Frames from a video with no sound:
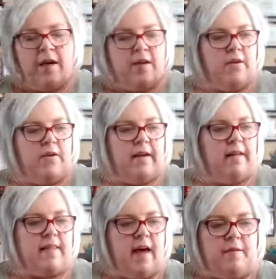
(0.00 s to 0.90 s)
You can
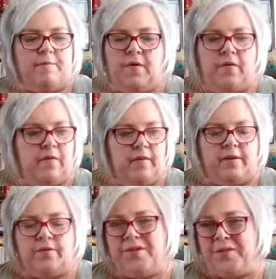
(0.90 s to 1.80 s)
get that in most
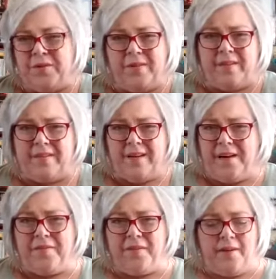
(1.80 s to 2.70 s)
liquor stores. It's
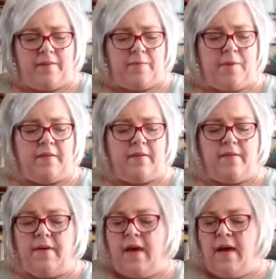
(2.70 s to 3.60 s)
not very expensive.